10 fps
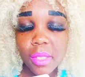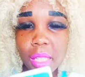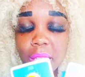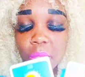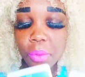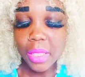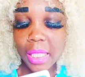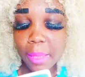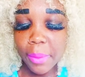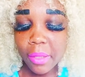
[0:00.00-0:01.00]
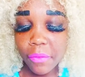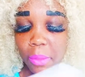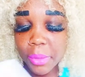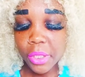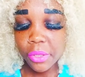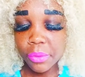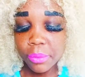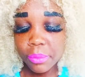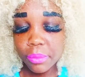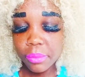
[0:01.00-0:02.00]
that they were keeping from you.
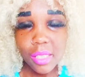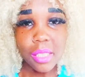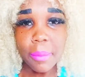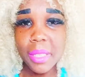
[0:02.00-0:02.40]
Some